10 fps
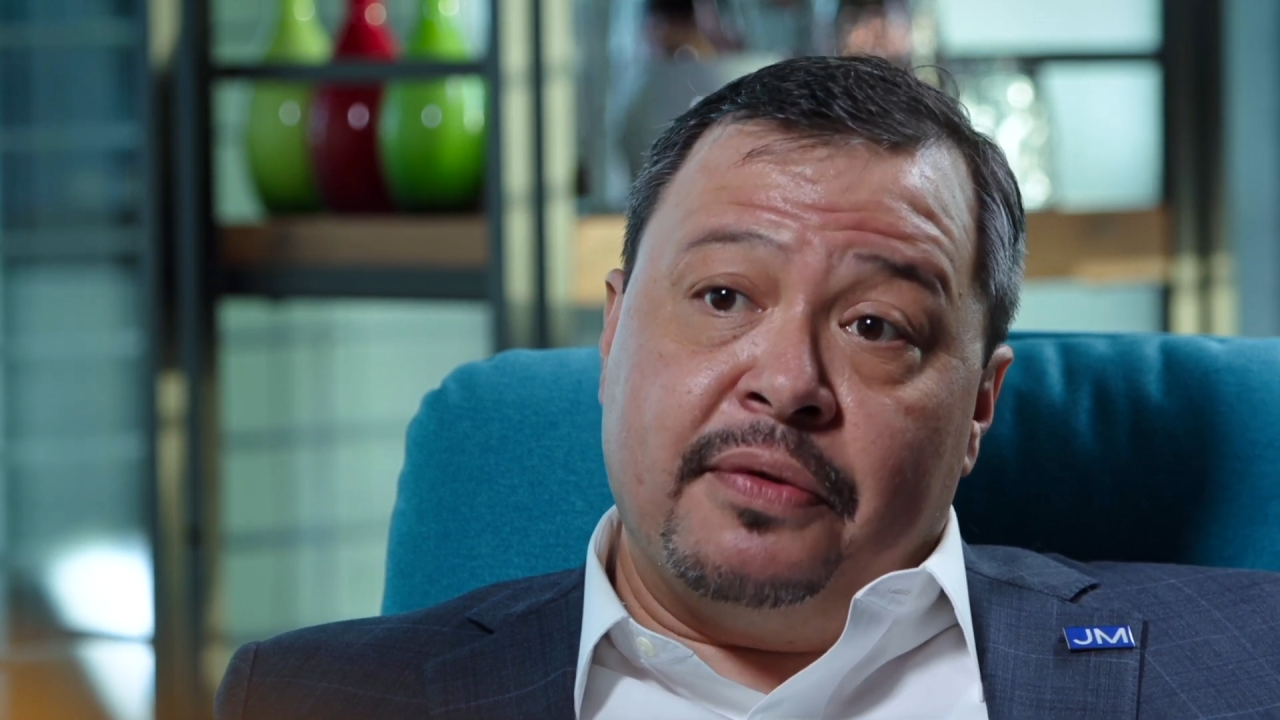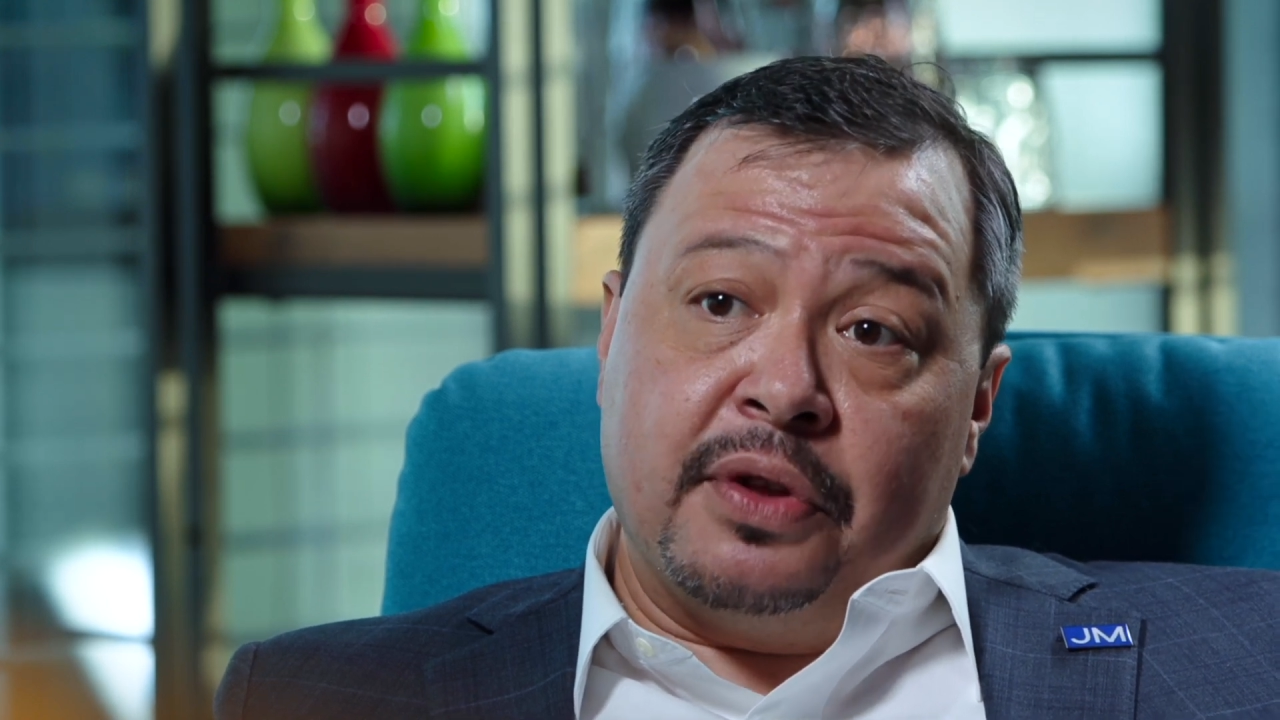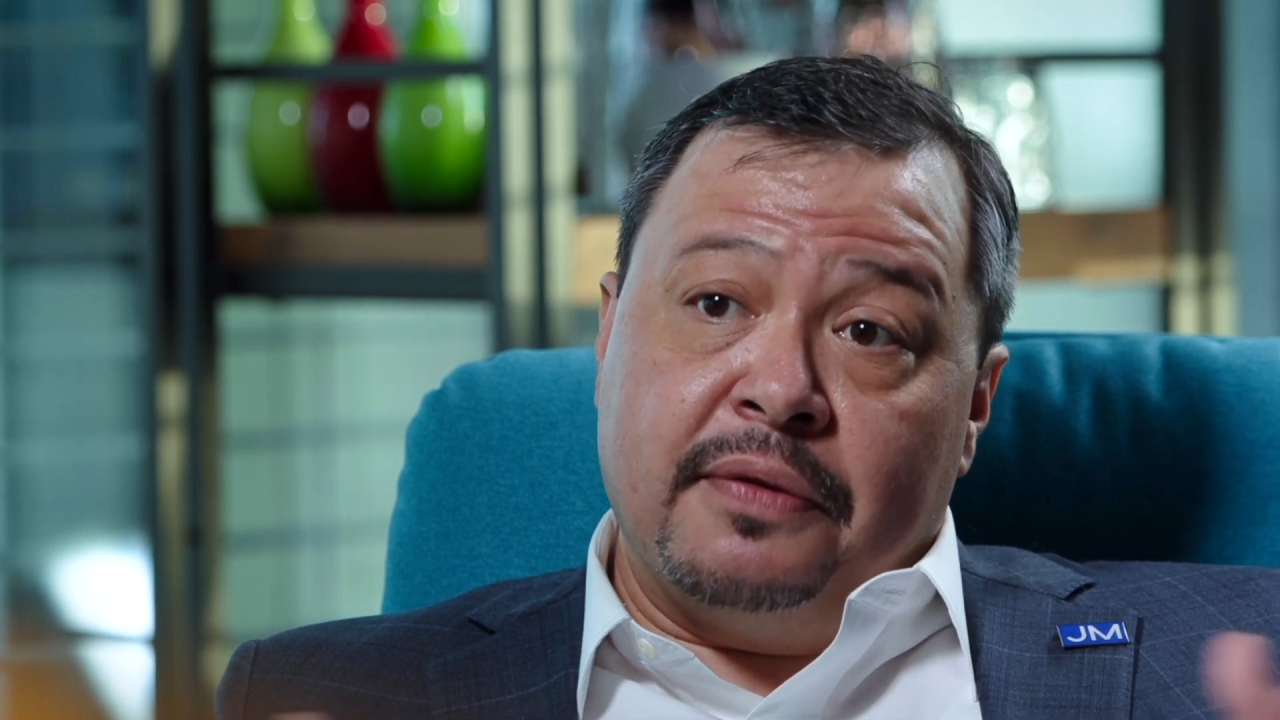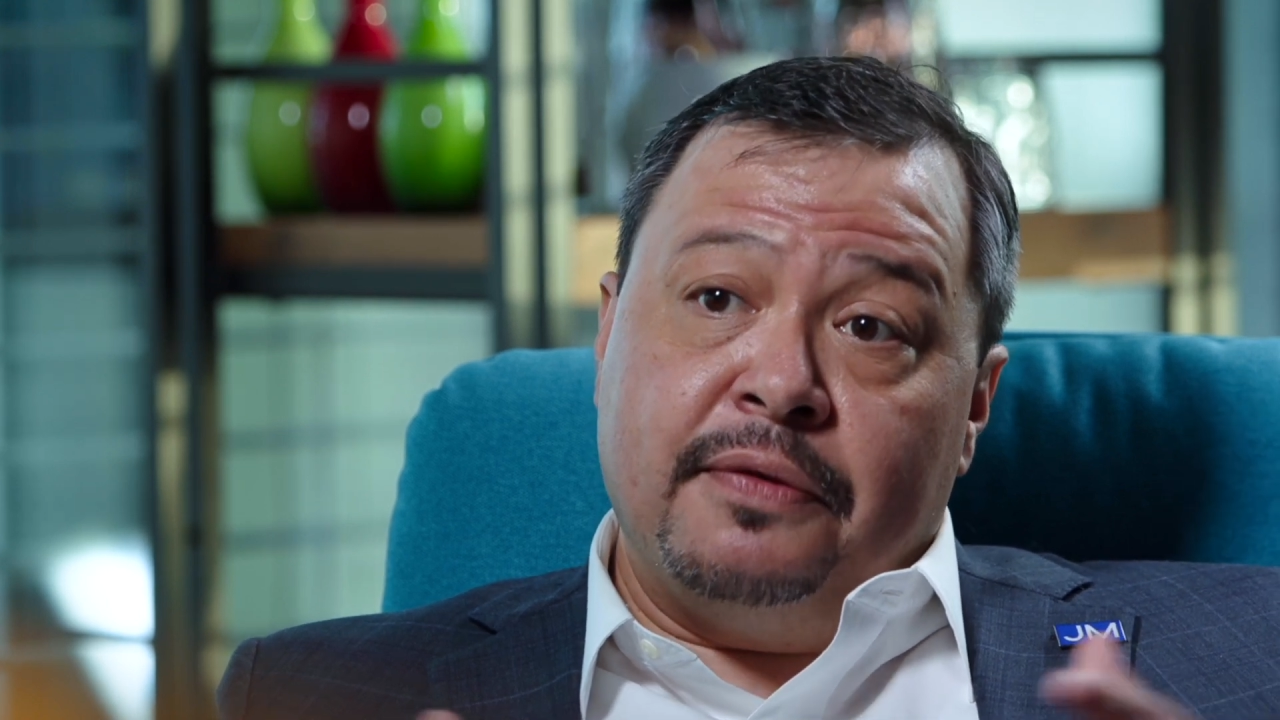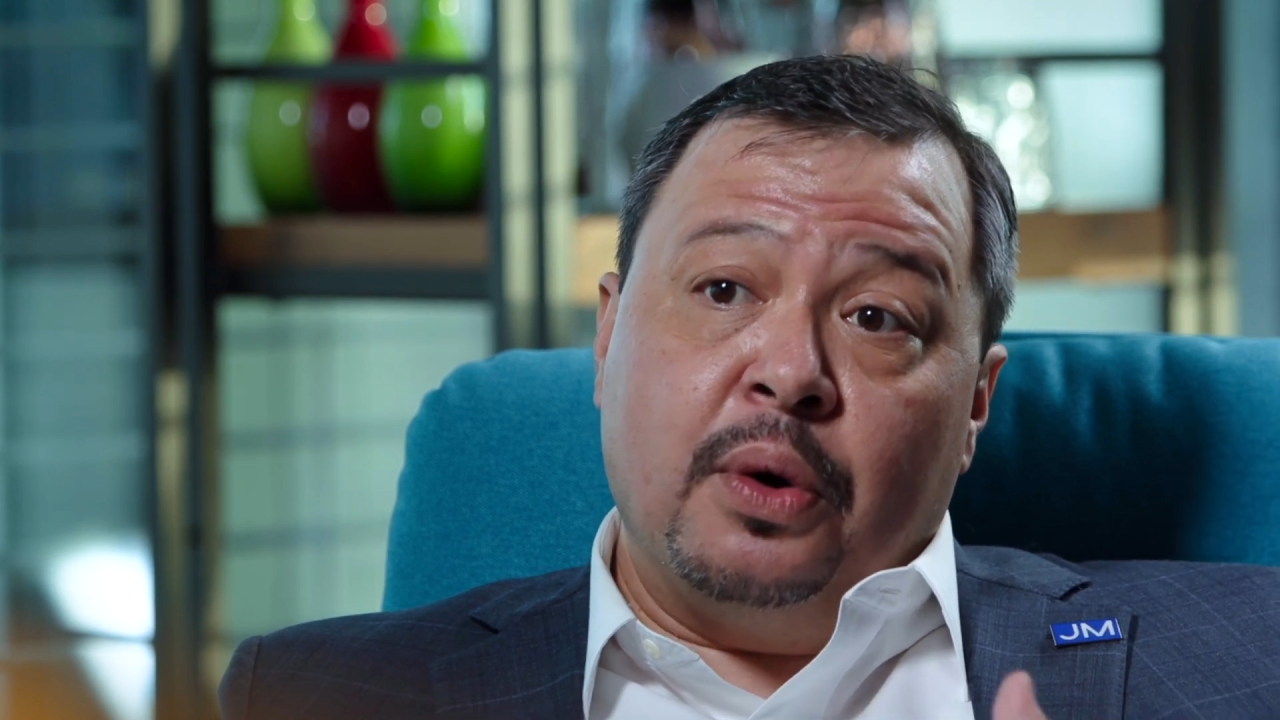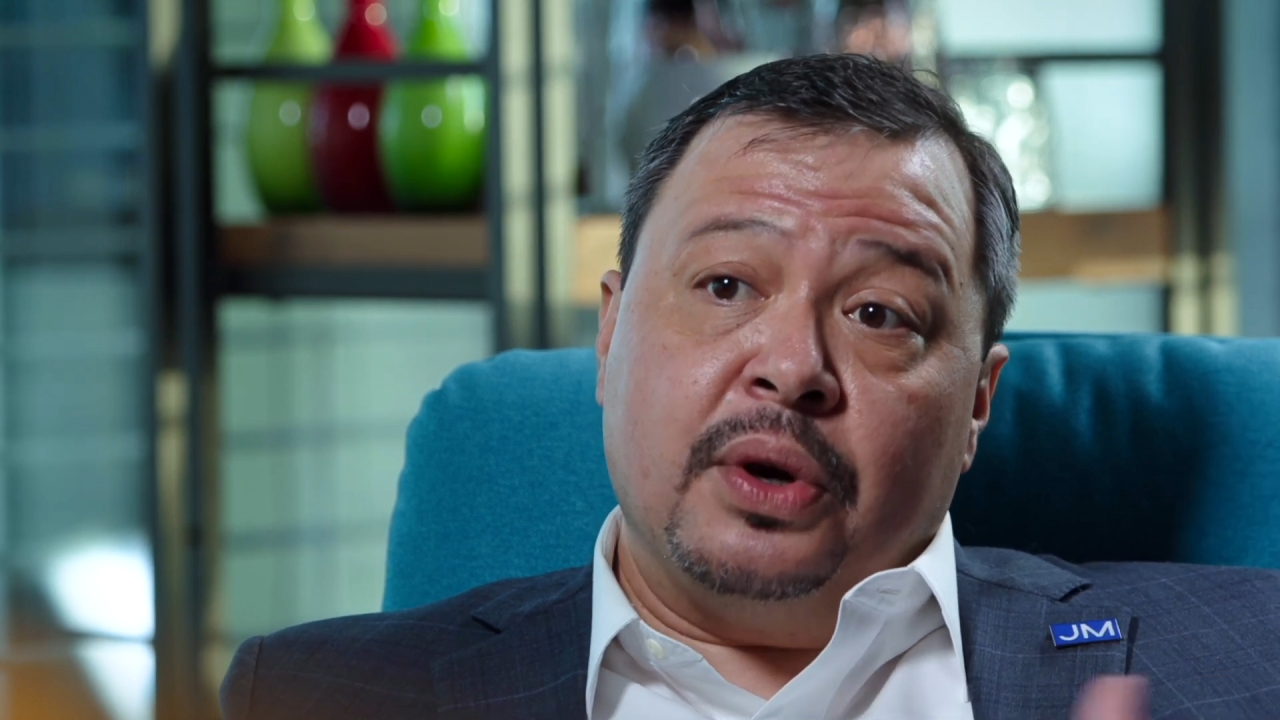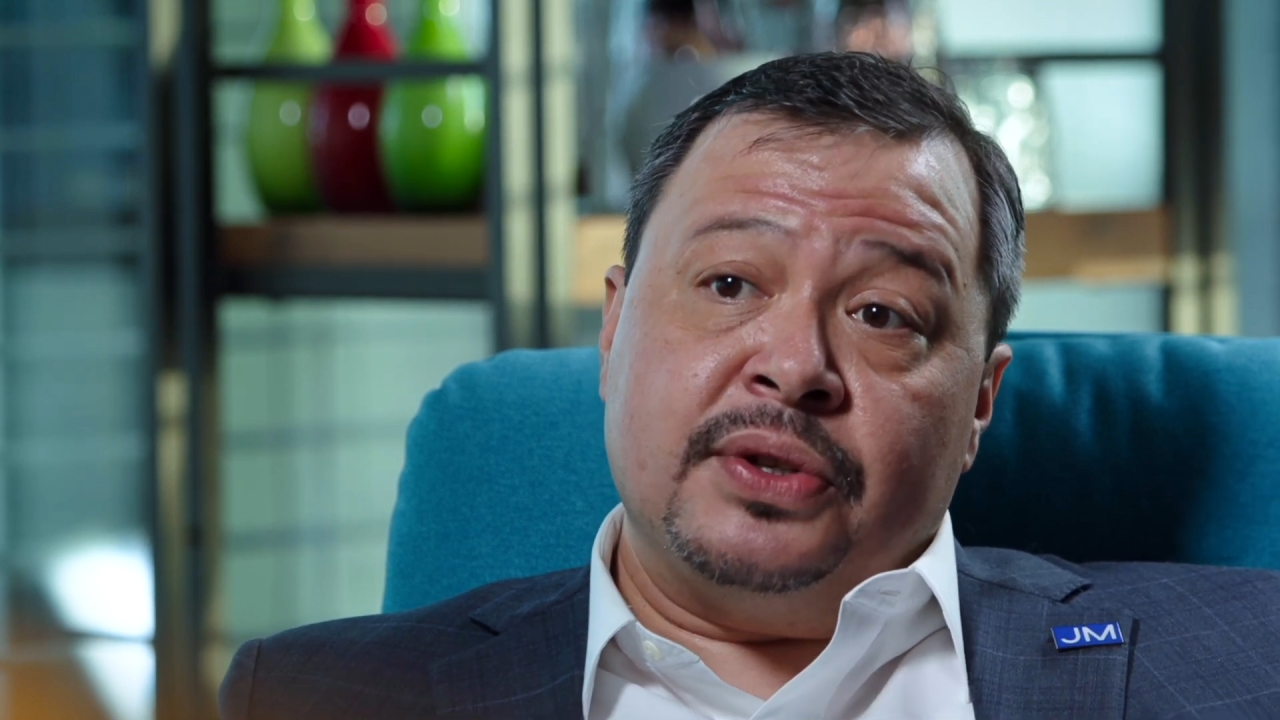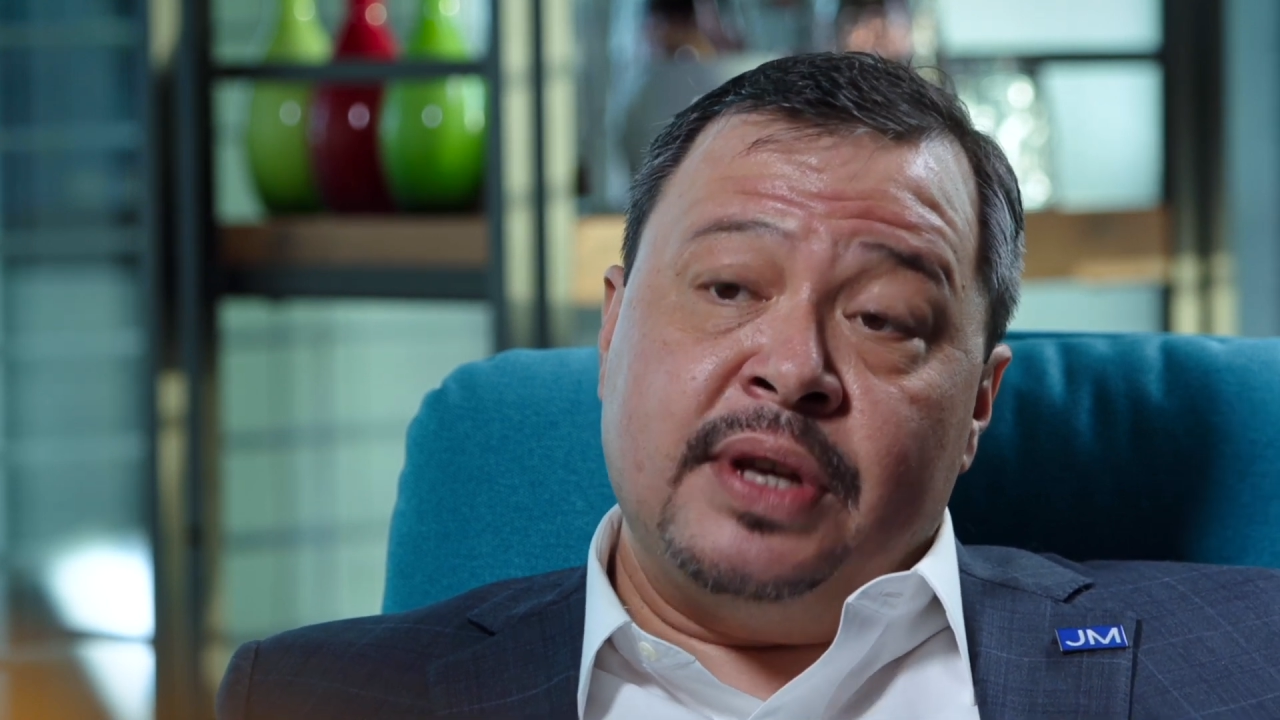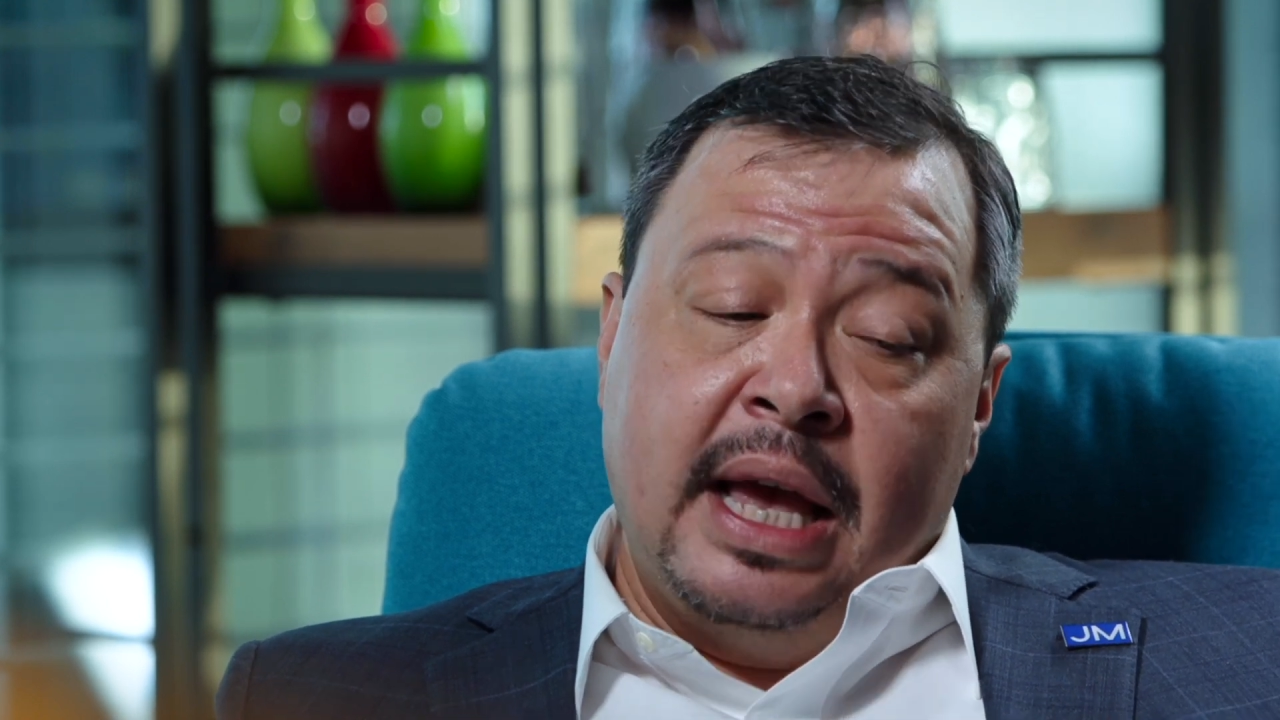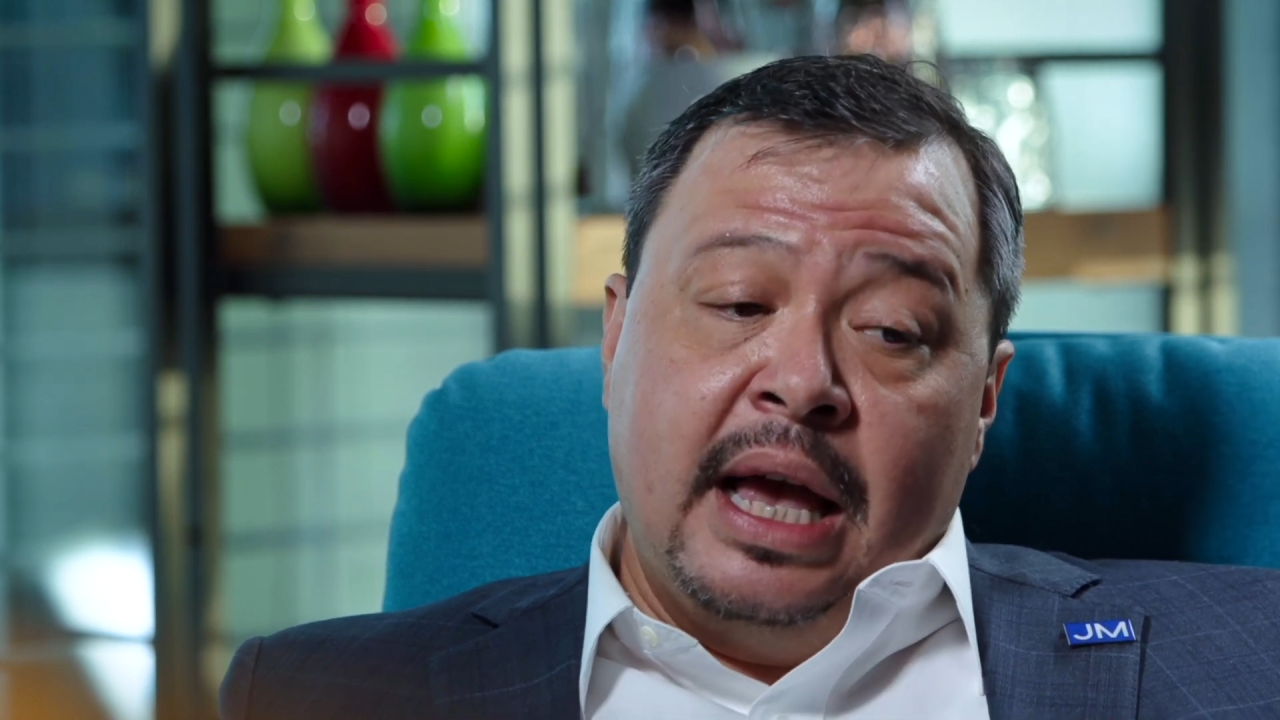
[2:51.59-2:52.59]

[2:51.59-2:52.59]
for the folks,